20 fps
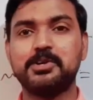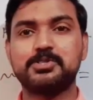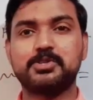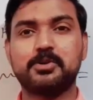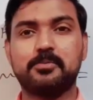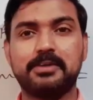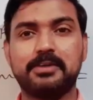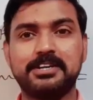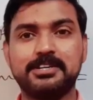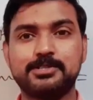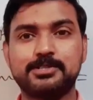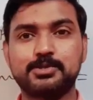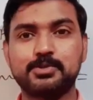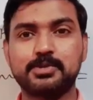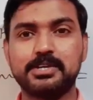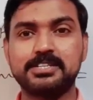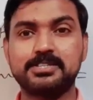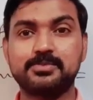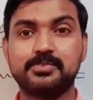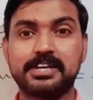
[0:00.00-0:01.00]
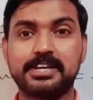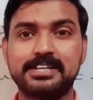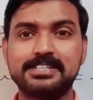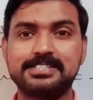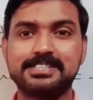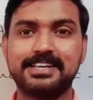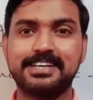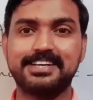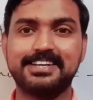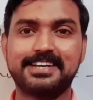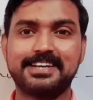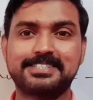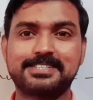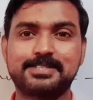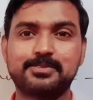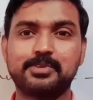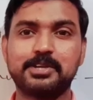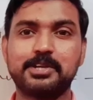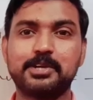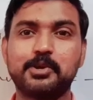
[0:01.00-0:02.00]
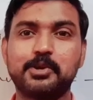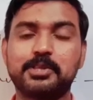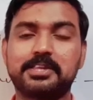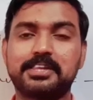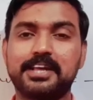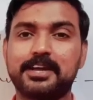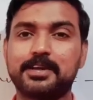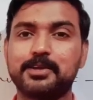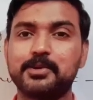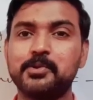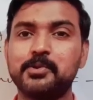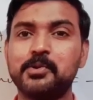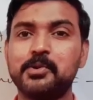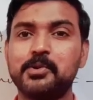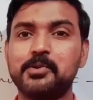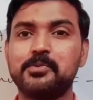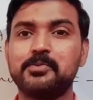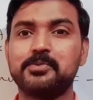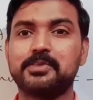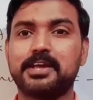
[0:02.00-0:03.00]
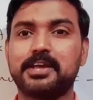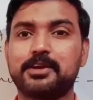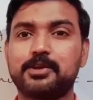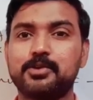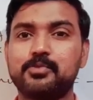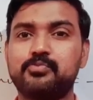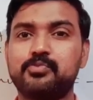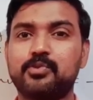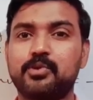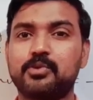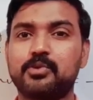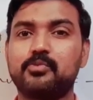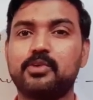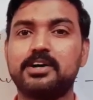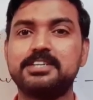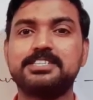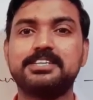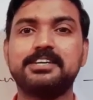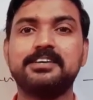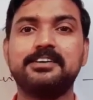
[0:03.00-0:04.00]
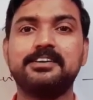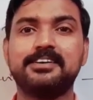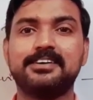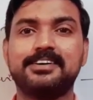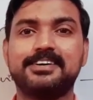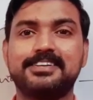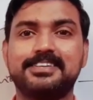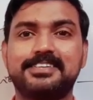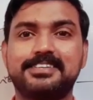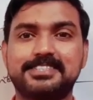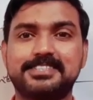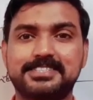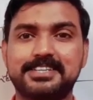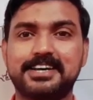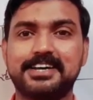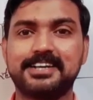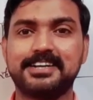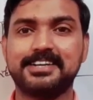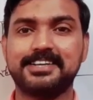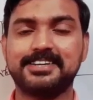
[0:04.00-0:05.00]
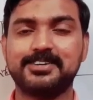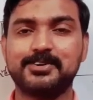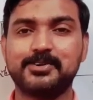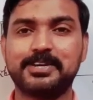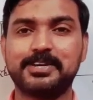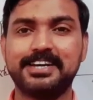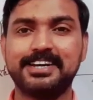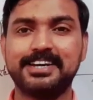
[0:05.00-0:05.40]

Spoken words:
So my dear students, we can see in next video. Thank you for watching this channel. Okay.